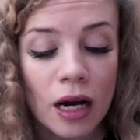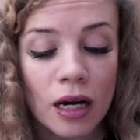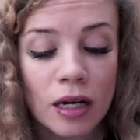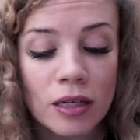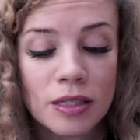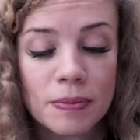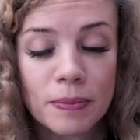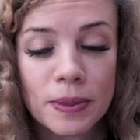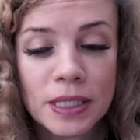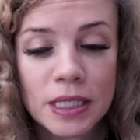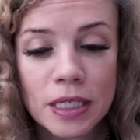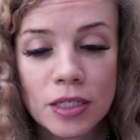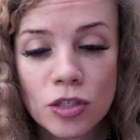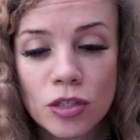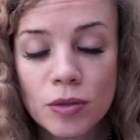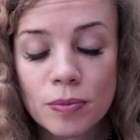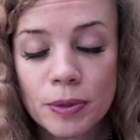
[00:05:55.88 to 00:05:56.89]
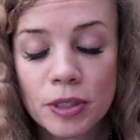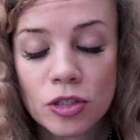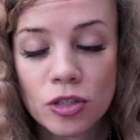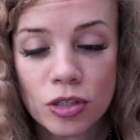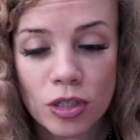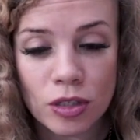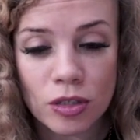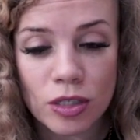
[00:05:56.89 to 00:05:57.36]
Could you mind to
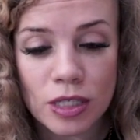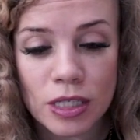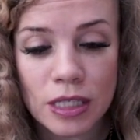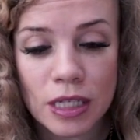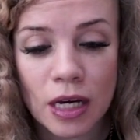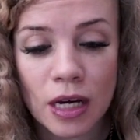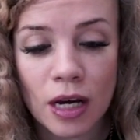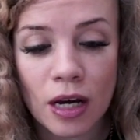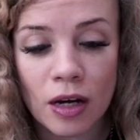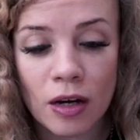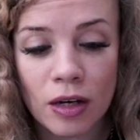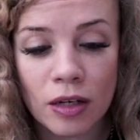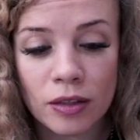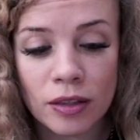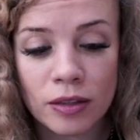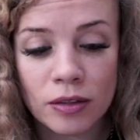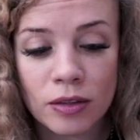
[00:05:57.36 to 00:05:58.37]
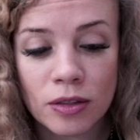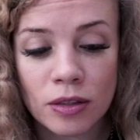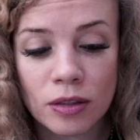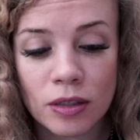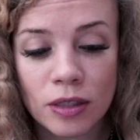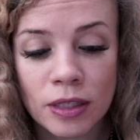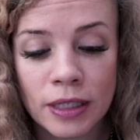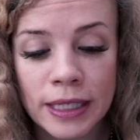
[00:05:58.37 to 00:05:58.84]
share with us, do you
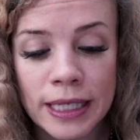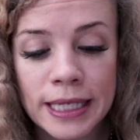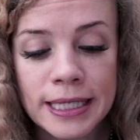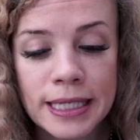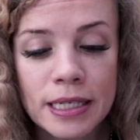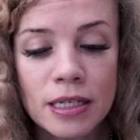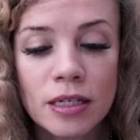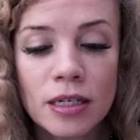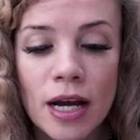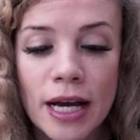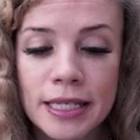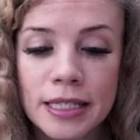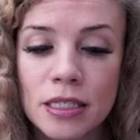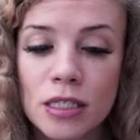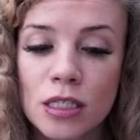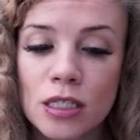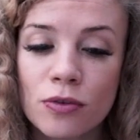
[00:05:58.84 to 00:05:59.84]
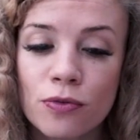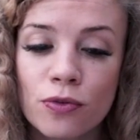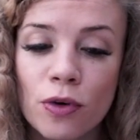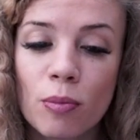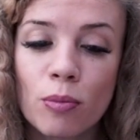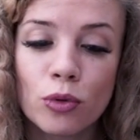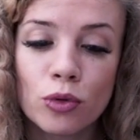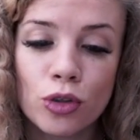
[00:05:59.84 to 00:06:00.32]
have any
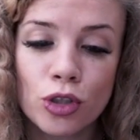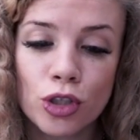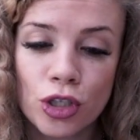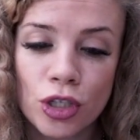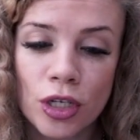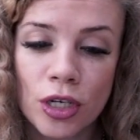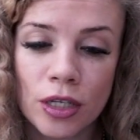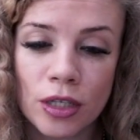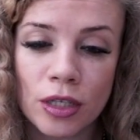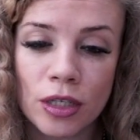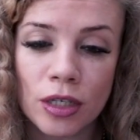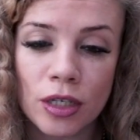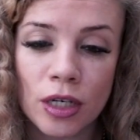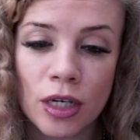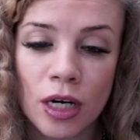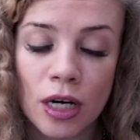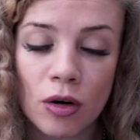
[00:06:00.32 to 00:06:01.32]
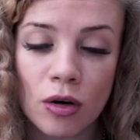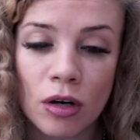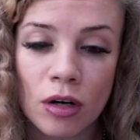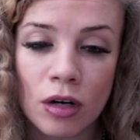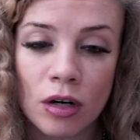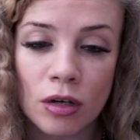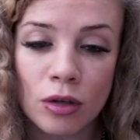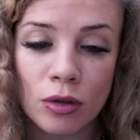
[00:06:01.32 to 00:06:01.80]
differences in teaching
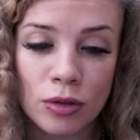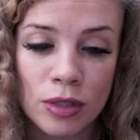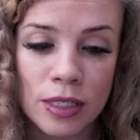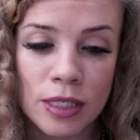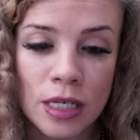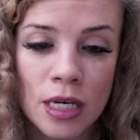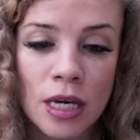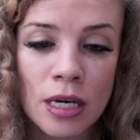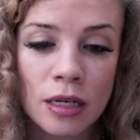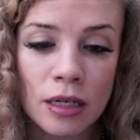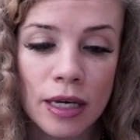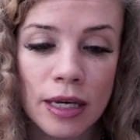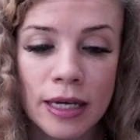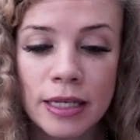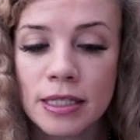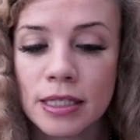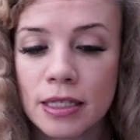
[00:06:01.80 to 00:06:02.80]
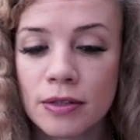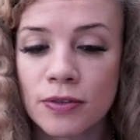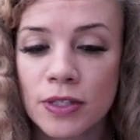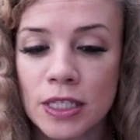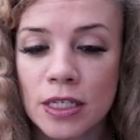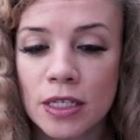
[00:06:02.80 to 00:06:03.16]
of these different